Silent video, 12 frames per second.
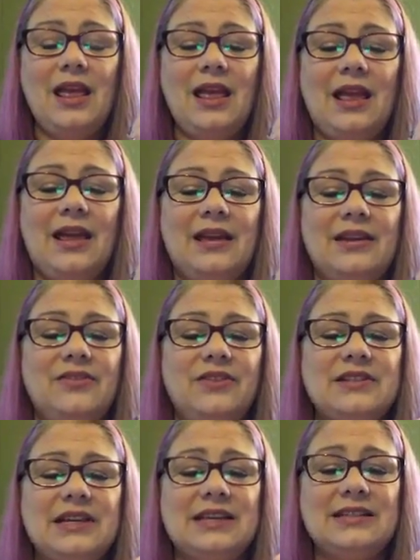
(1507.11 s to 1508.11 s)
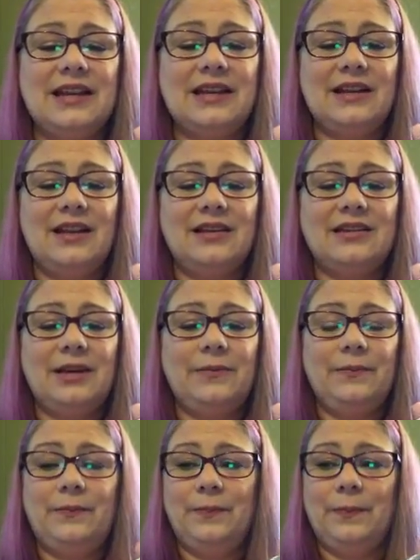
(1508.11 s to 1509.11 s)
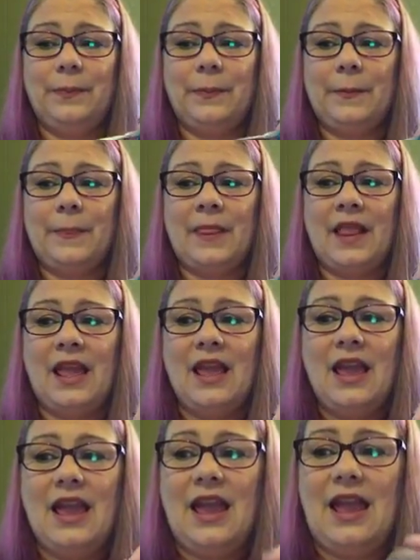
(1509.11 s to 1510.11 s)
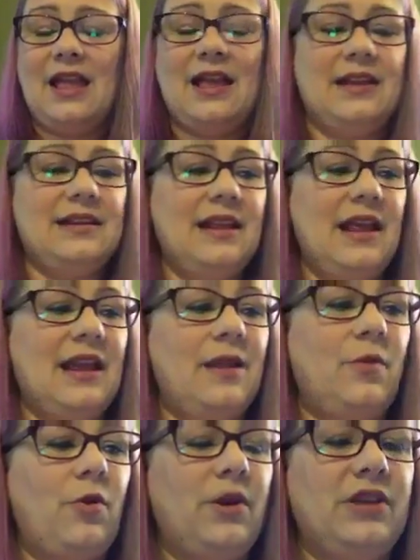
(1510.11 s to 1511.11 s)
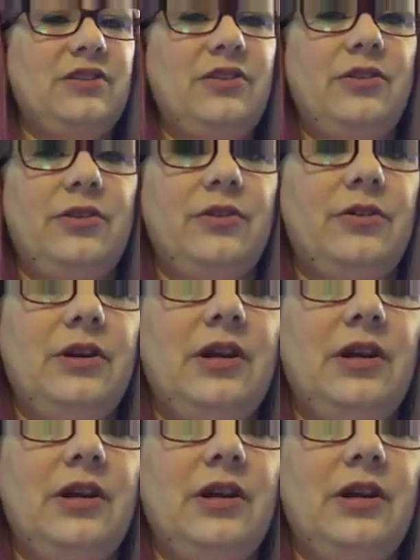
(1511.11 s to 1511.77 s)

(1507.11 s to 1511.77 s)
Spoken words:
And it feels like it's taking a long time. And then I'm going to